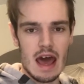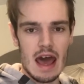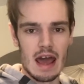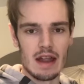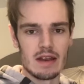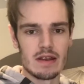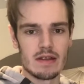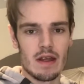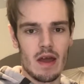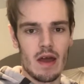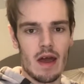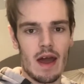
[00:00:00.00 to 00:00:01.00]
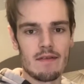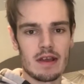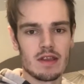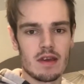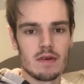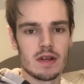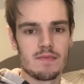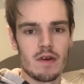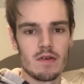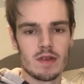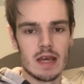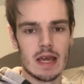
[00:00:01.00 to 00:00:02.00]
and having too much
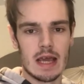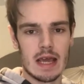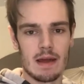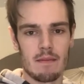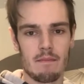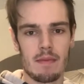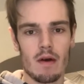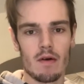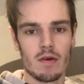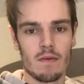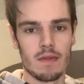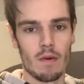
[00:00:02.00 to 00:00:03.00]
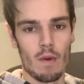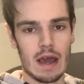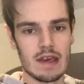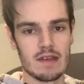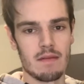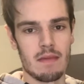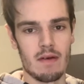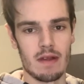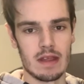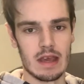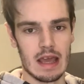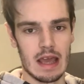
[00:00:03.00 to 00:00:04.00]
protein can build up the waste amount
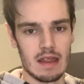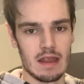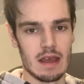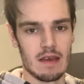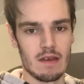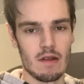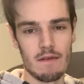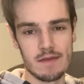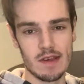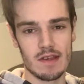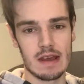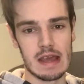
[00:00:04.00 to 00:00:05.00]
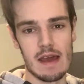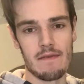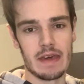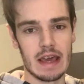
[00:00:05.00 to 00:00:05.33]
in your kidneys, and obviously if